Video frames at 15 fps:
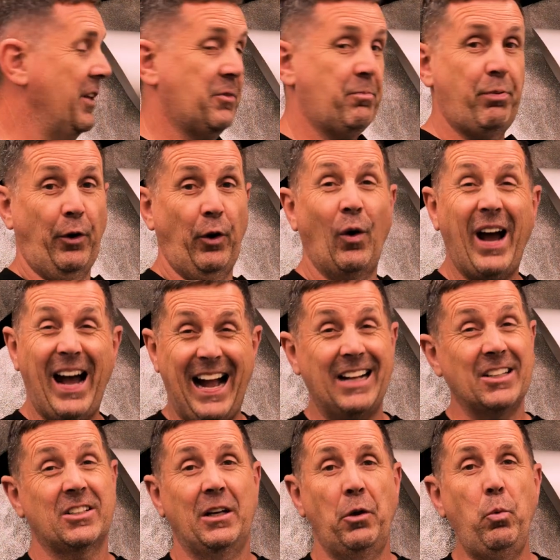this product
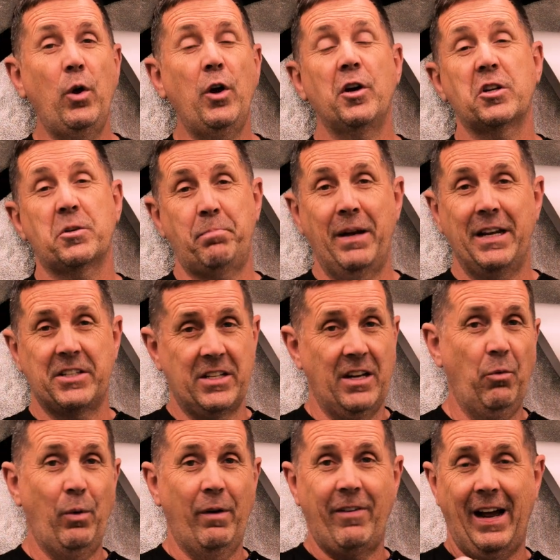actually works
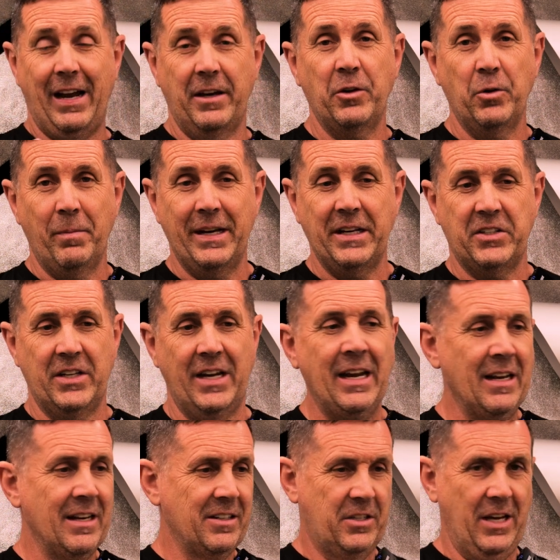better with higher
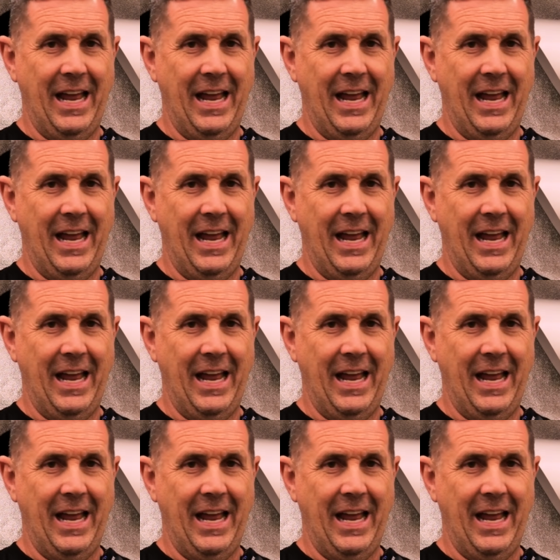humidity